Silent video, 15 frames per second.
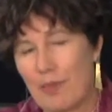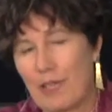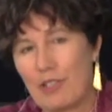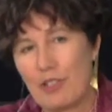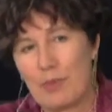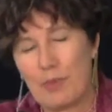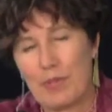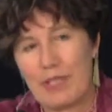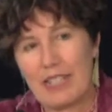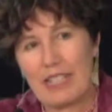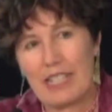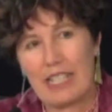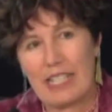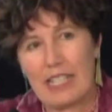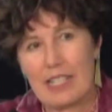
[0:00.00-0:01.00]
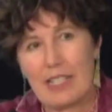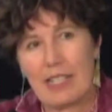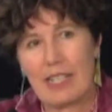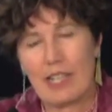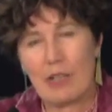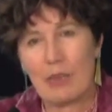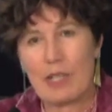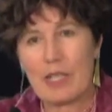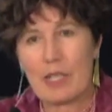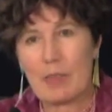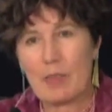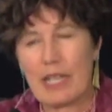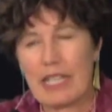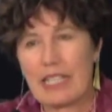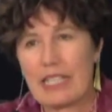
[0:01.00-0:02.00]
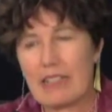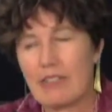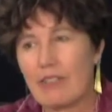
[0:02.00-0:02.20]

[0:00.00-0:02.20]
per one hundred person years we expected.